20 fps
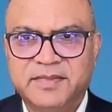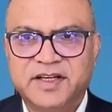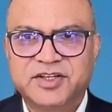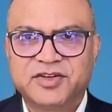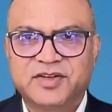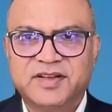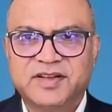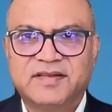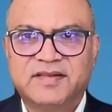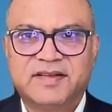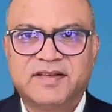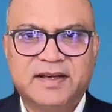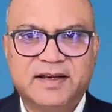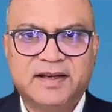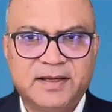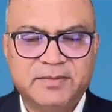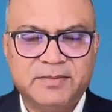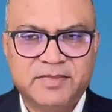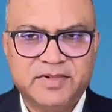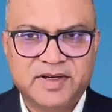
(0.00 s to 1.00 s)
make sure that they are
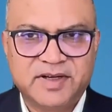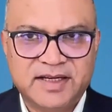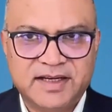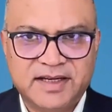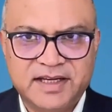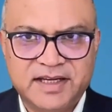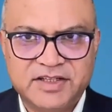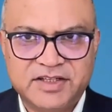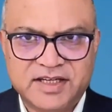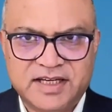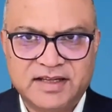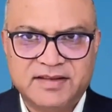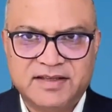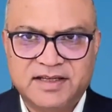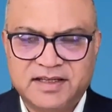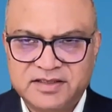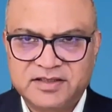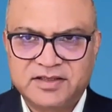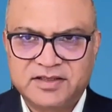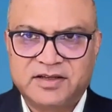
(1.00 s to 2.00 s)
nimble and agile.
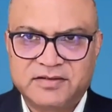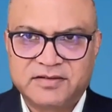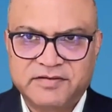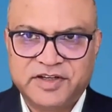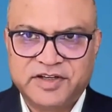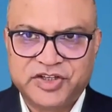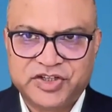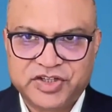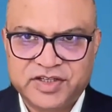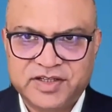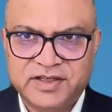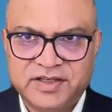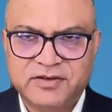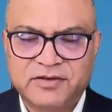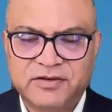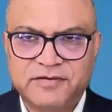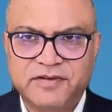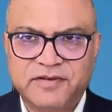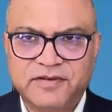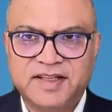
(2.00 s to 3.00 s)
That's our vision, and
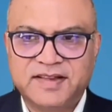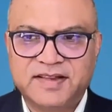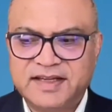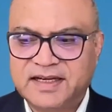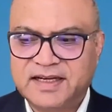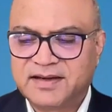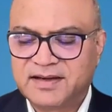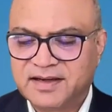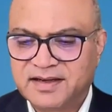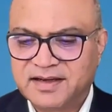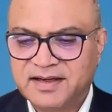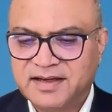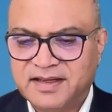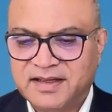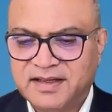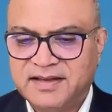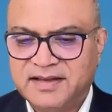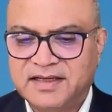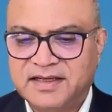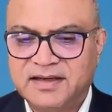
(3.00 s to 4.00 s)
hopefully that'll
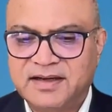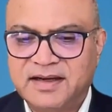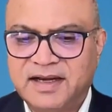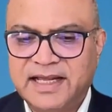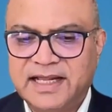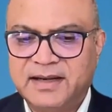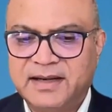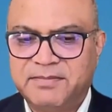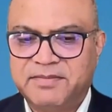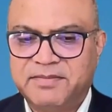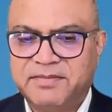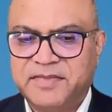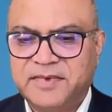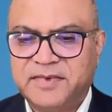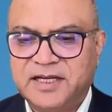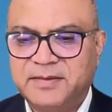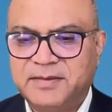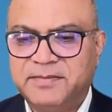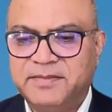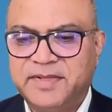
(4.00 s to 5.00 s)
help
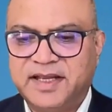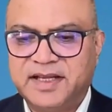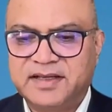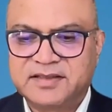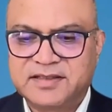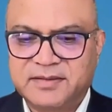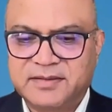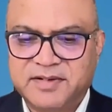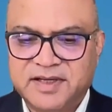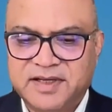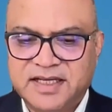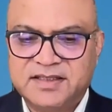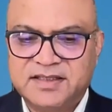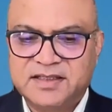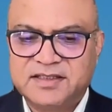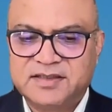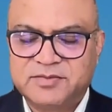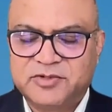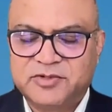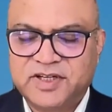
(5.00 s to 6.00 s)
make supply
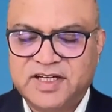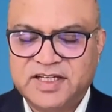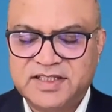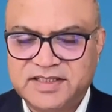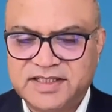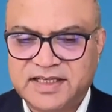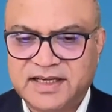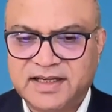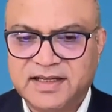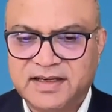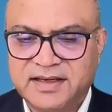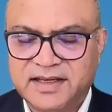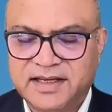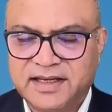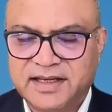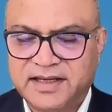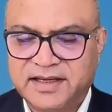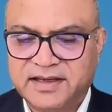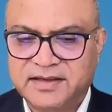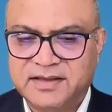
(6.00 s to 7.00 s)
chains more agile
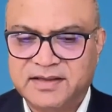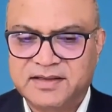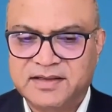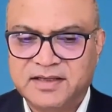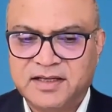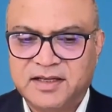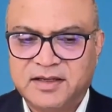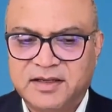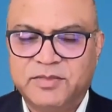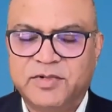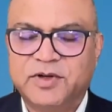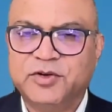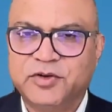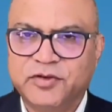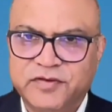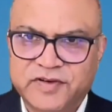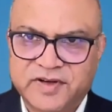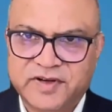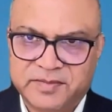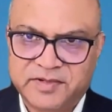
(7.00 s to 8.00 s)
and
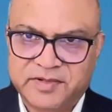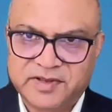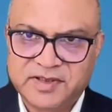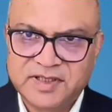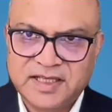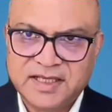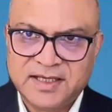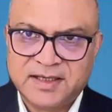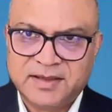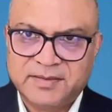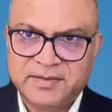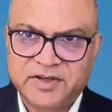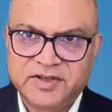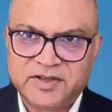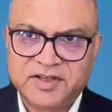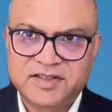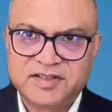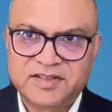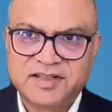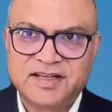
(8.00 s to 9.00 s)
maneuverable.
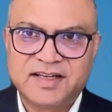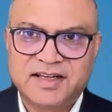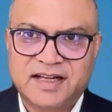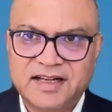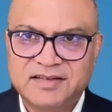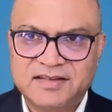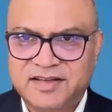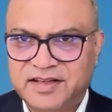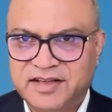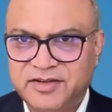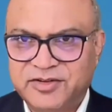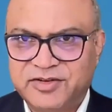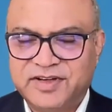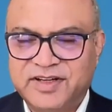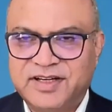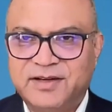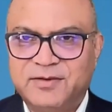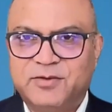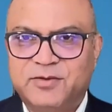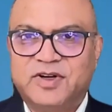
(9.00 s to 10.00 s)
Because the last thing you
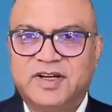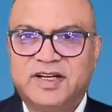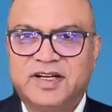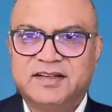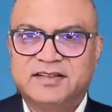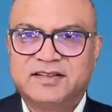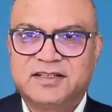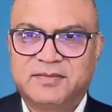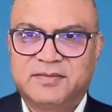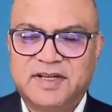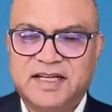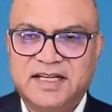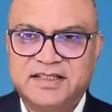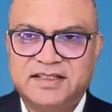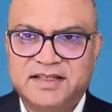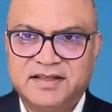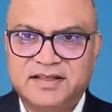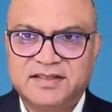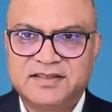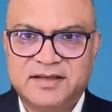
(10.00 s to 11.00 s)
really want in a supply
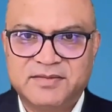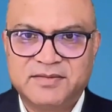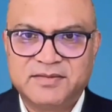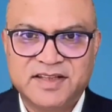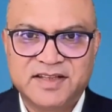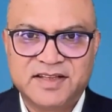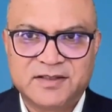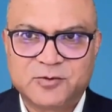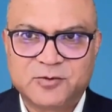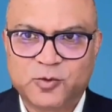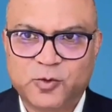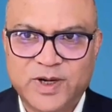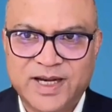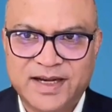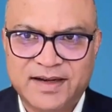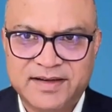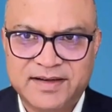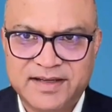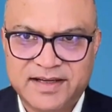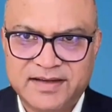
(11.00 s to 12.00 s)
chain is something that's
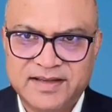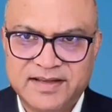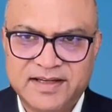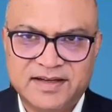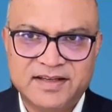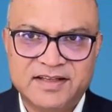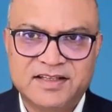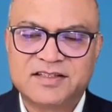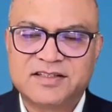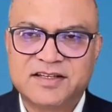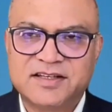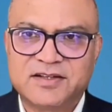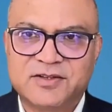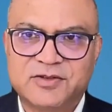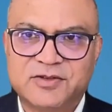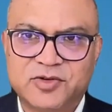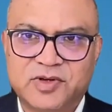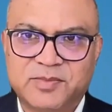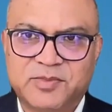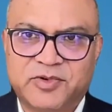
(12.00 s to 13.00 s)
welded, that is
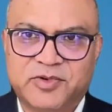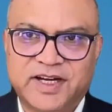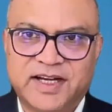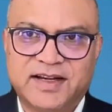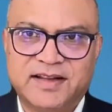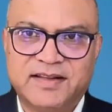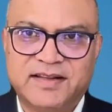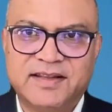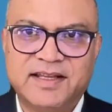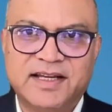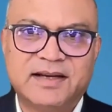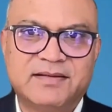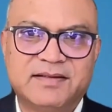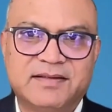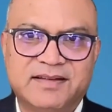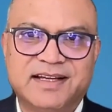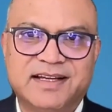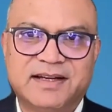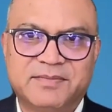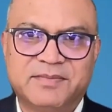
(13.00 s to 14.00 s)
stuck to a point, and
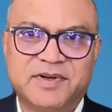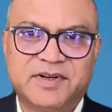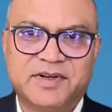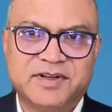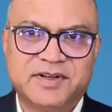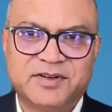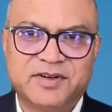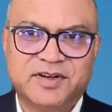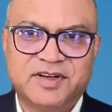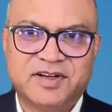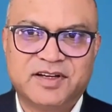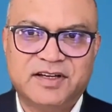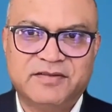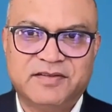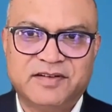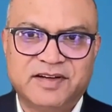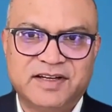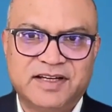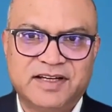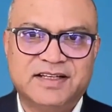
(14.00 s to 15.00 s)
that particular
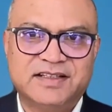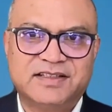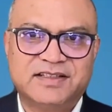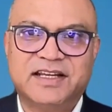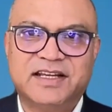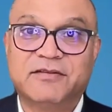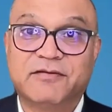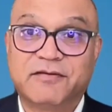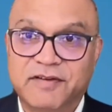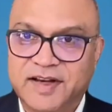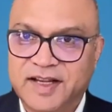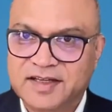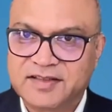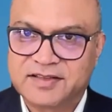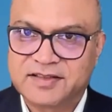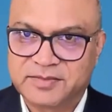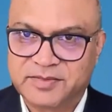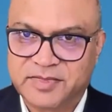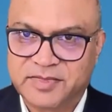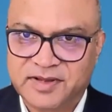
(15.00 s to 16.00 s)
lever is
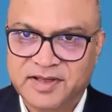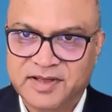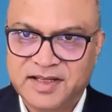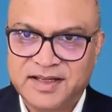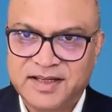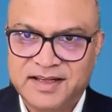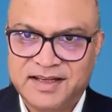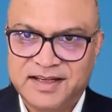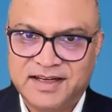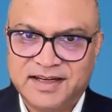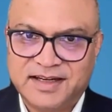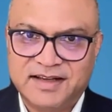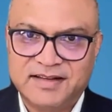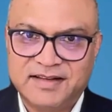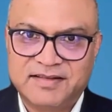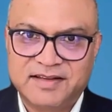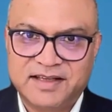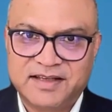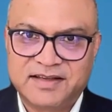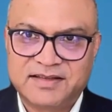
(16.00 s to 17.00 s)
inflexible. And
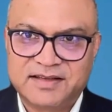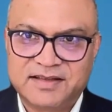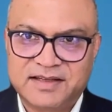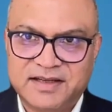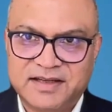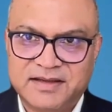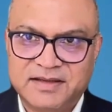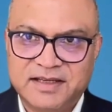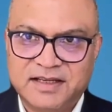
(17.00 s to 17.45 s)
I think